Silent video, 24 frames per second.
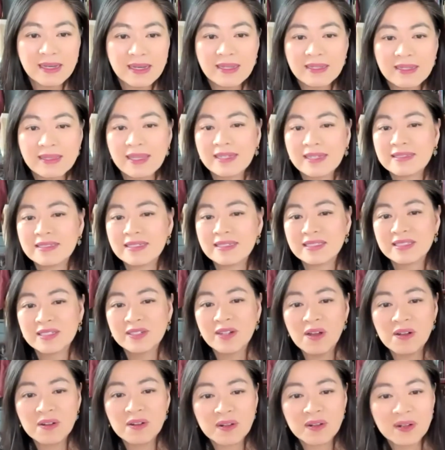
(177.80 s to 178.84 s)
They exist in
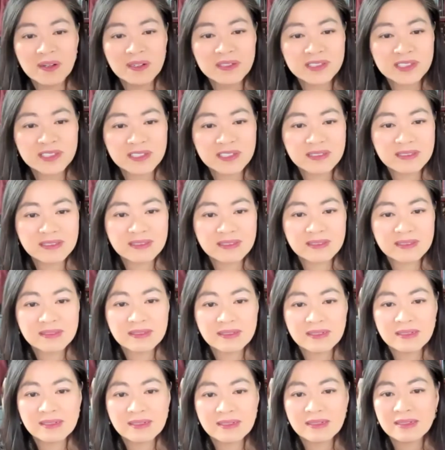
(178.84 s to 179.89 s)
all cultures,
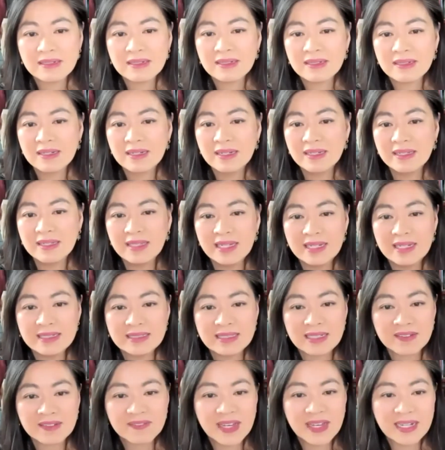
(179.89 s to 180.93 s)
in the
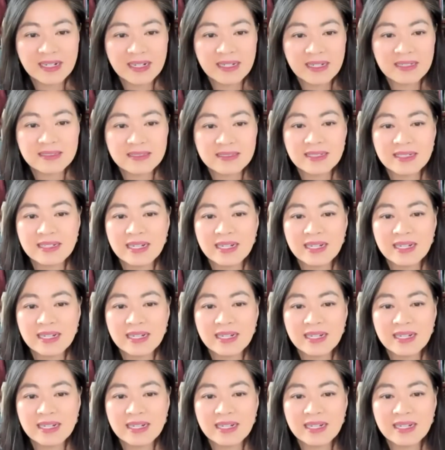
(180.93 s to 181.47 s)
Hindic Vedas, in